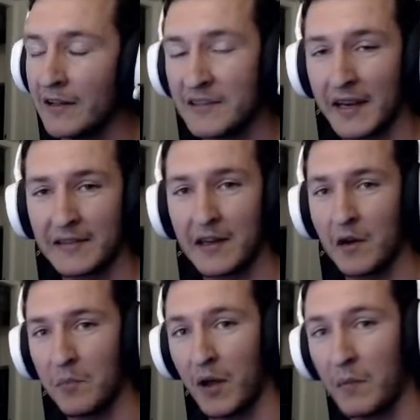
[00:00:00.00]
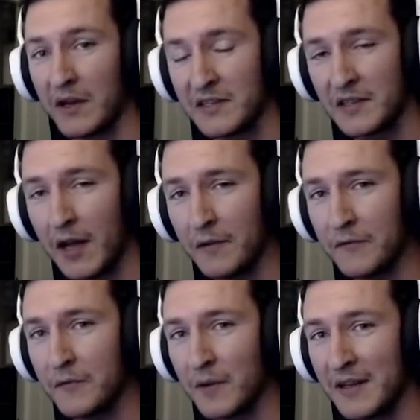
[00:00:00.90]
take that upon
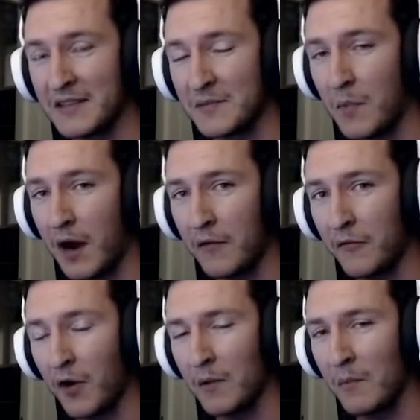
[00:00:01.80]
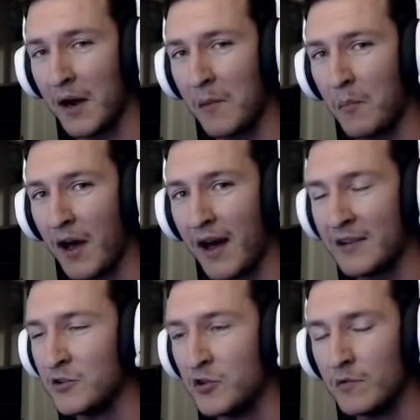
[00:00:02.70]
myself. That's my fault, my bad,
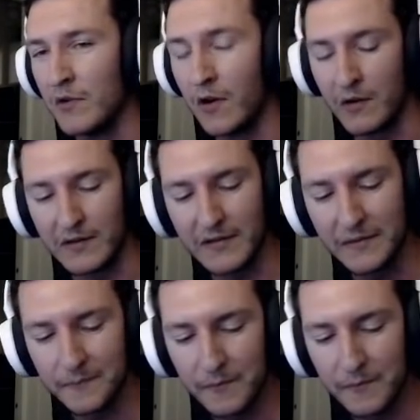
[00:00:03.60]
and you know it.